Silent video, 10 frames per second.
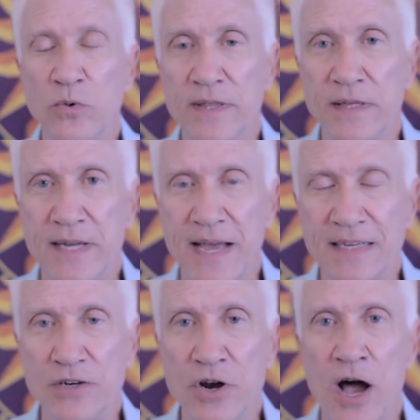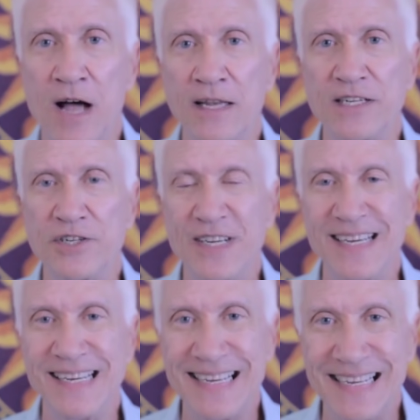with
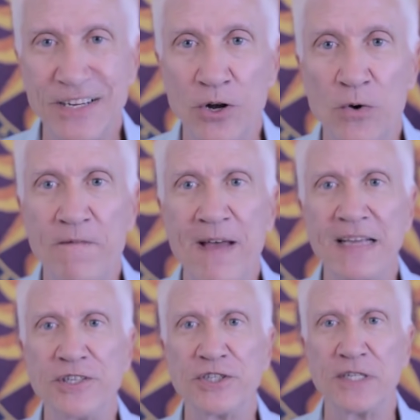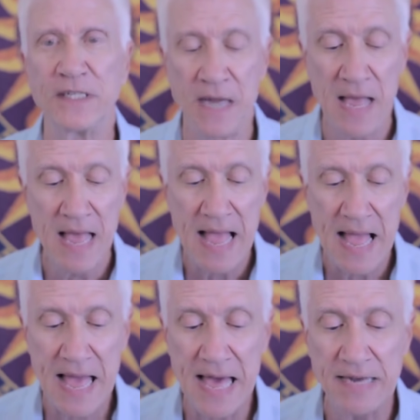technology, innovation,
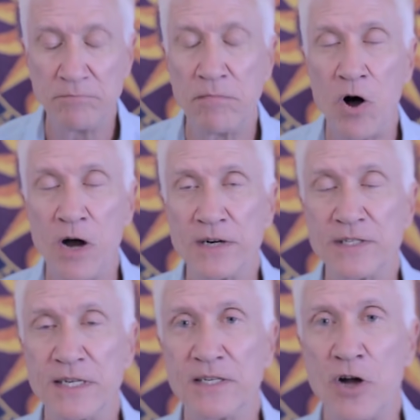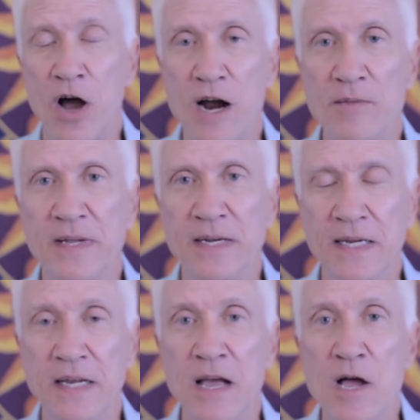and Mars in
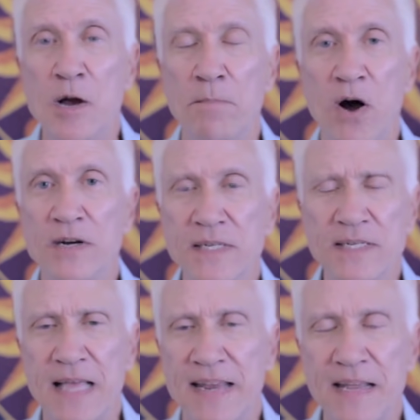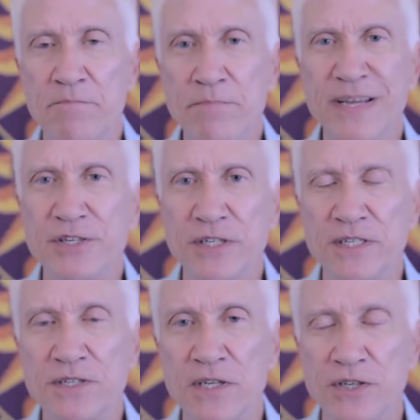harmony. Mars is that
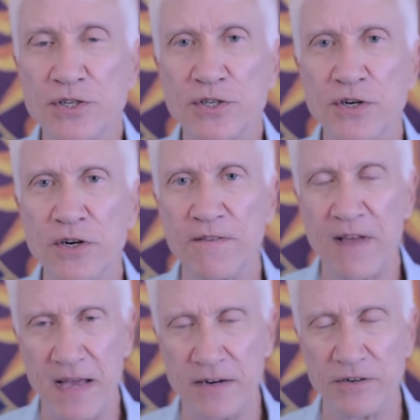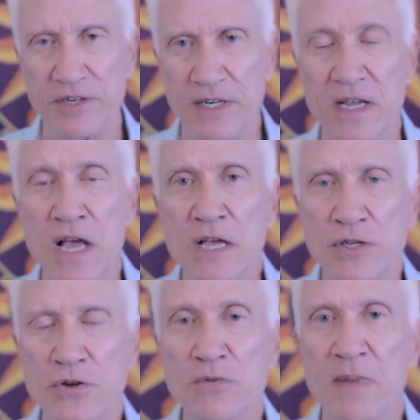ambitious, assertive energy.
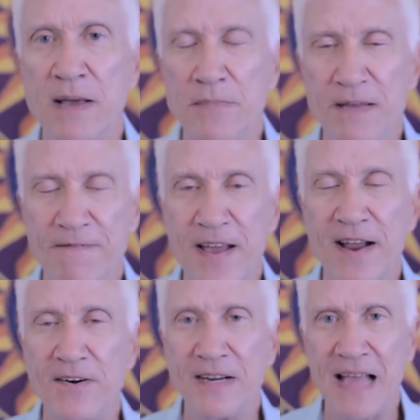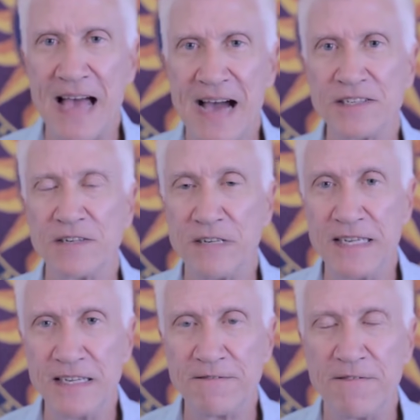So you might be very
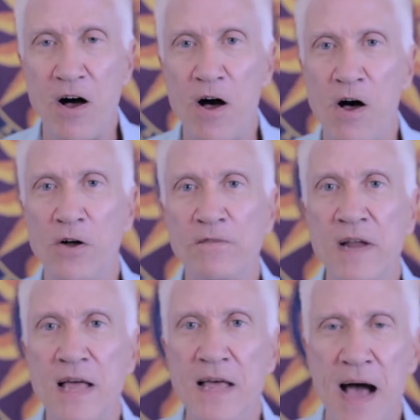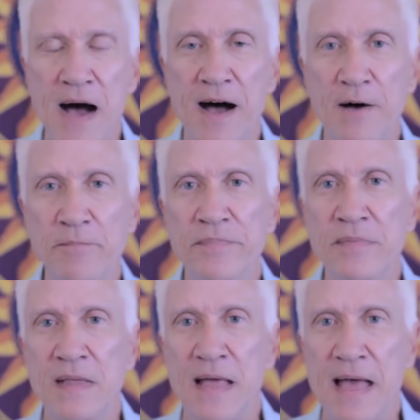actively involved
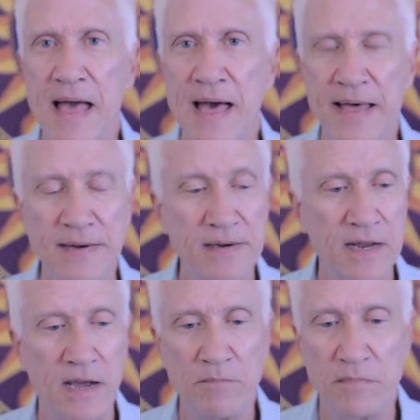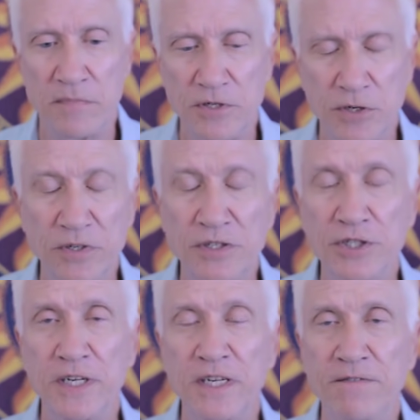to
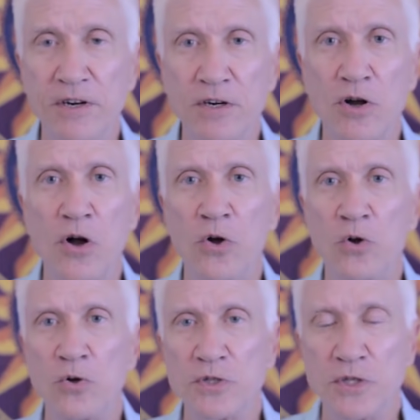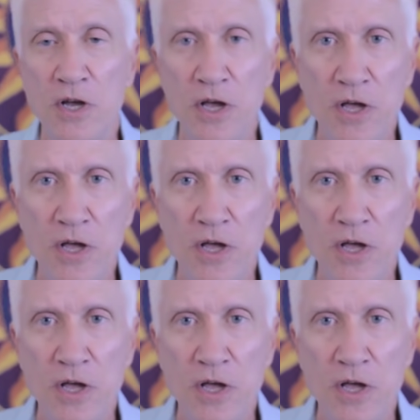achieve your goals